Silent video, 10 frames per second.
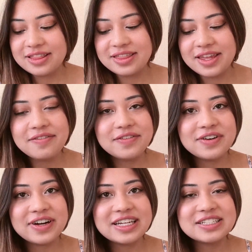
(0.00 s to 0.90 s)

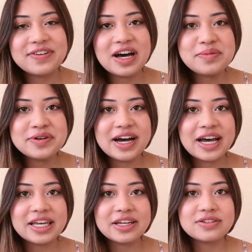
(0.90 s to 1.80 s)
Therefore, it is far more
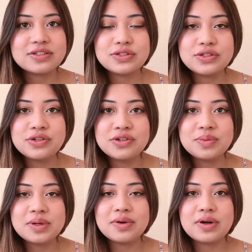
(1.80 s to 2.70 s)
high yield to
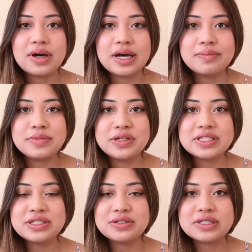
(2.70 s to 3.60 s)
be
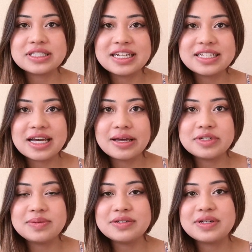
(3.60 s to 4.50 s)
using your study time
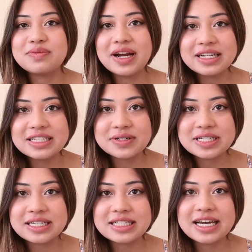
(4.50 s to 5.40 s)
to be doing practice
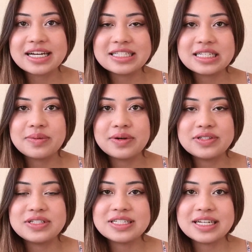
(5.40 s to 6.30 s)
questions as
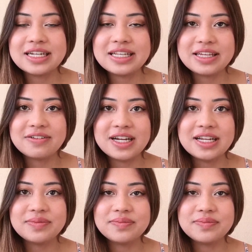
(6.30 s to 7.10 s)
opposed to studying theory.